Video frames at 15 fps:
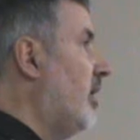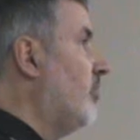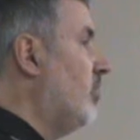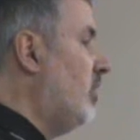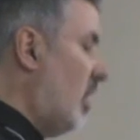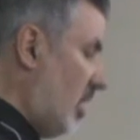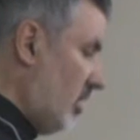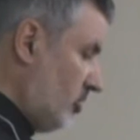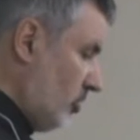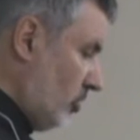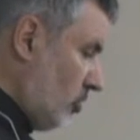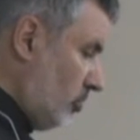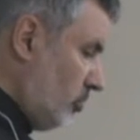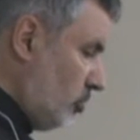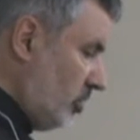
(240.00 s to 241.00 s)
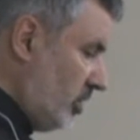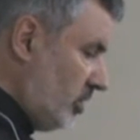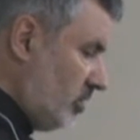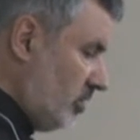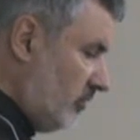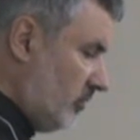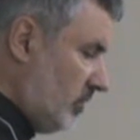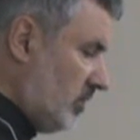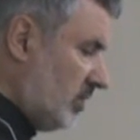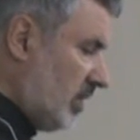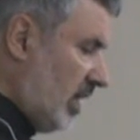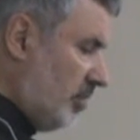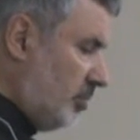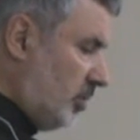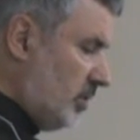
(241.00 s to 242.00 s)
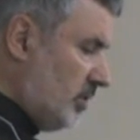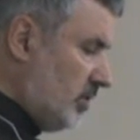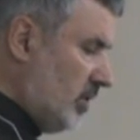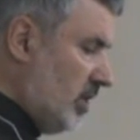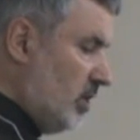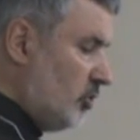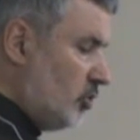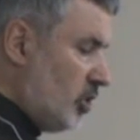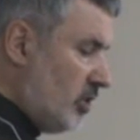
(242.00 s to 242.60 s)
and the larger community of disciples,